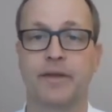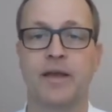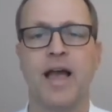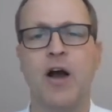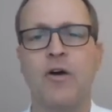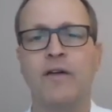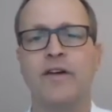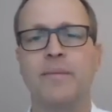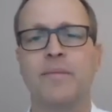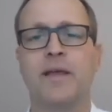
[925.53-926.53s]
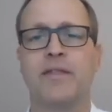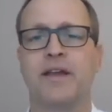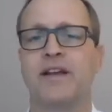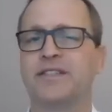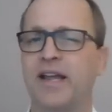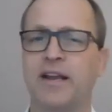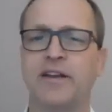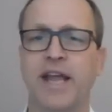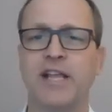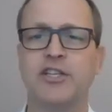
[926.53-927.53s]
However, there is then a
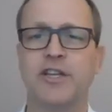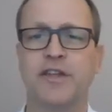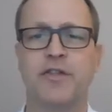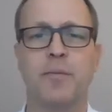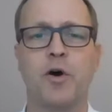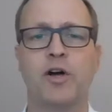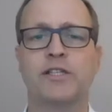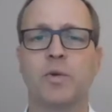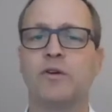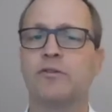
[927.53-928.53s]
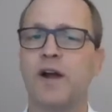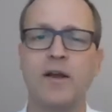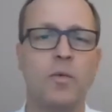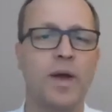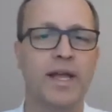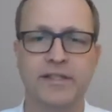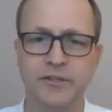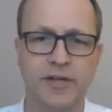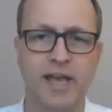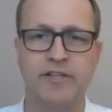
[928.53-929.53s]
danger that the mortar will run away into
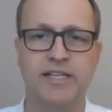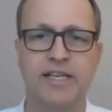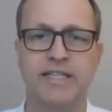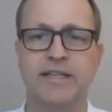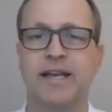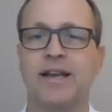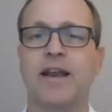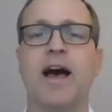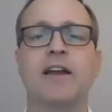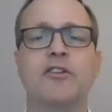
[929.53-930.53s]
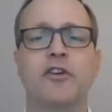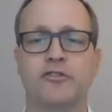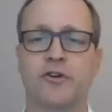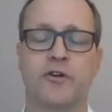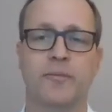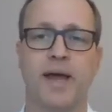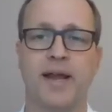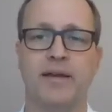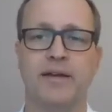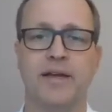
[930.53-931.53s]
cavities in an uncontrolled
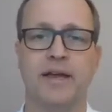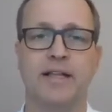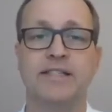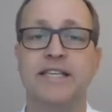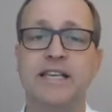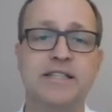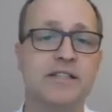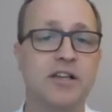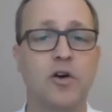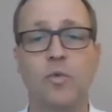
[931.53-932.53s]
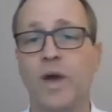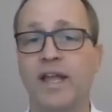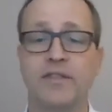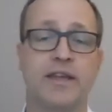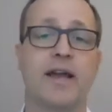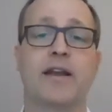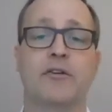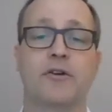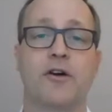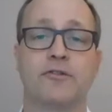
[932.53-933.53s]
manner and seeks its own way in the
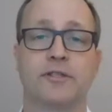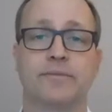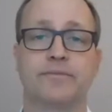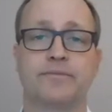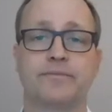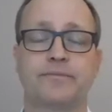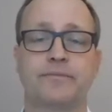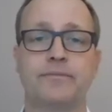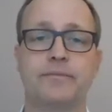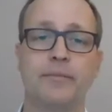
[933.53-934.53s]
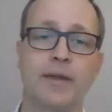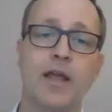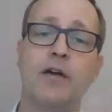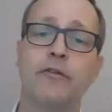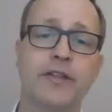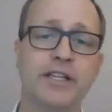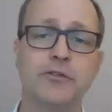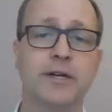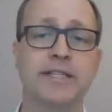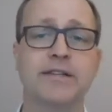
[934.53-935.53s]
underground. For this
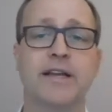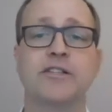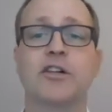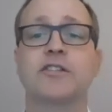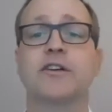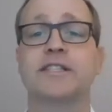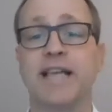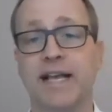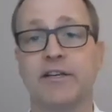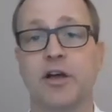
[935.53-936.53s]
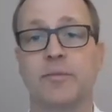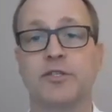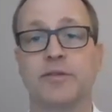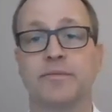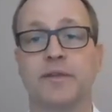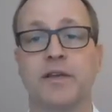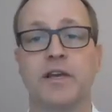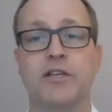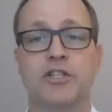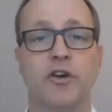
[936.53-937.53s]
reason, there is also a second option,
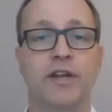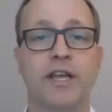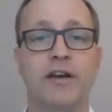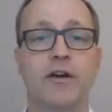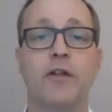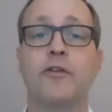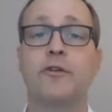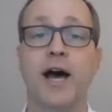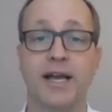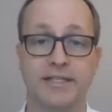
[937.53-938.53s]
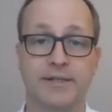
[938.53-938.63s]
shown here on the right.